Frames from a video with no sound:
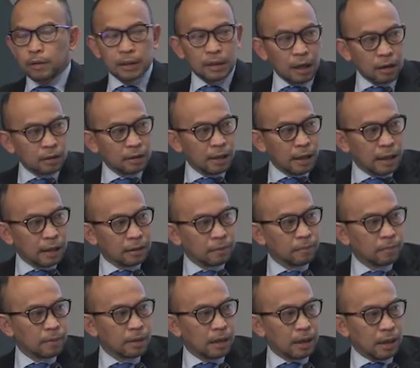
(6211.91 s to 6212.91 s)
Without that,
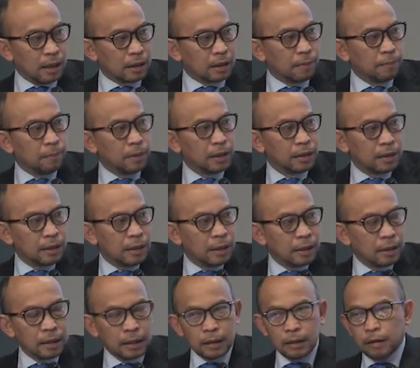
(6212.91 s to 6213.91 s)
I completely
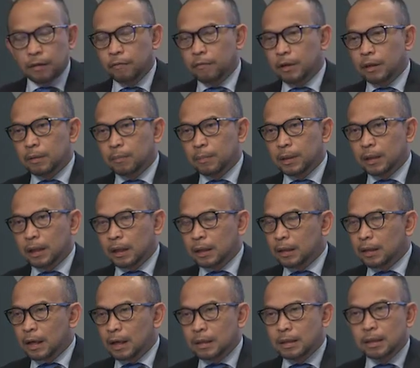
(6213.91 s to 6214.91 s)
agree with
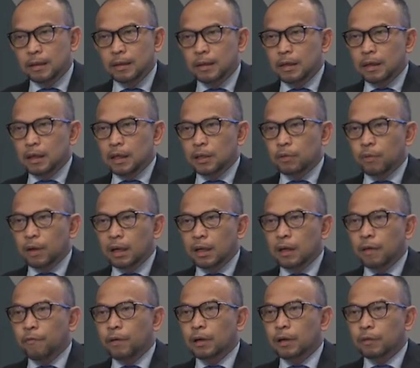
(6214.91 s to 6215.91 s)
Mitali Das, it's very
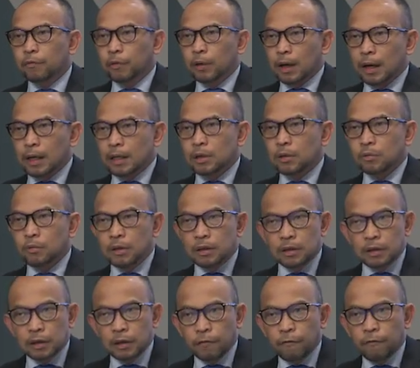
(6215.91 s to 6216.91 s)
difficult for us to
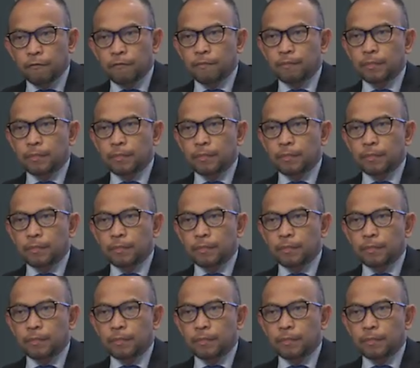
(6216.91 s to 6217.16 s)
achieve